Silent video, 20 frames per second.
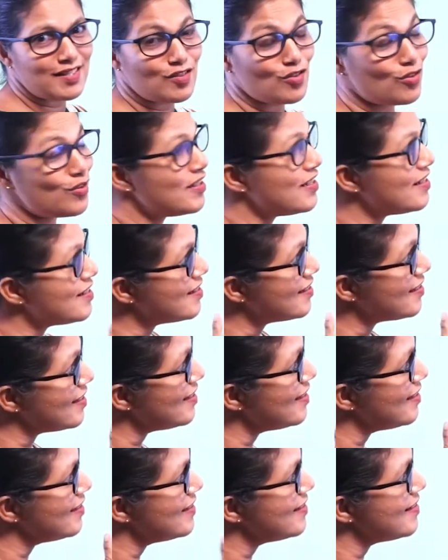So this
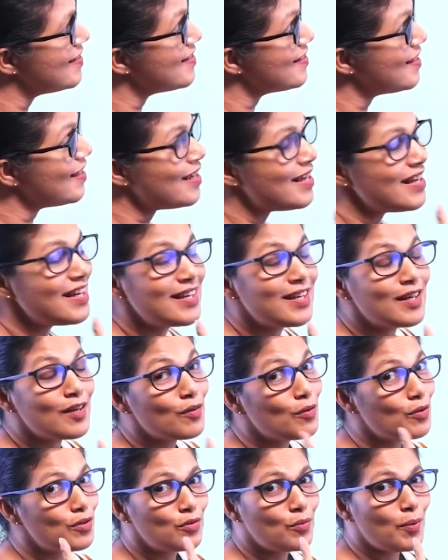is a
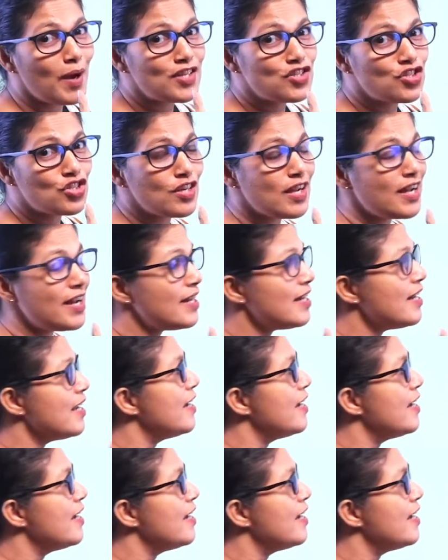good question.